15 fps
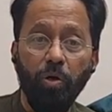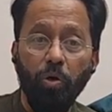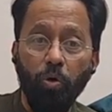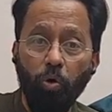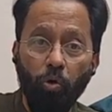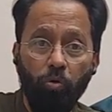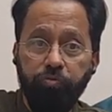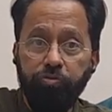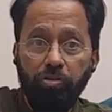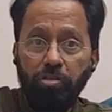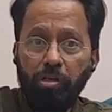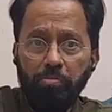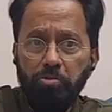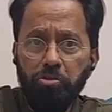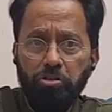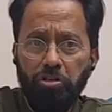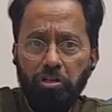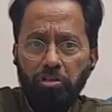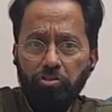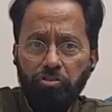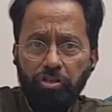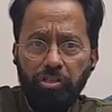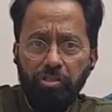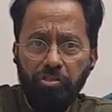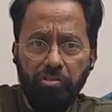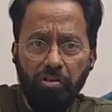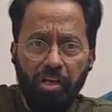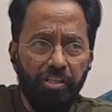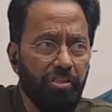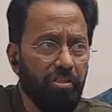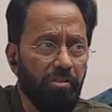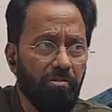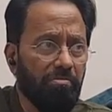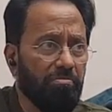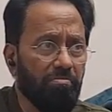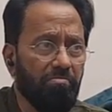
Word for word: who for some strange reason has a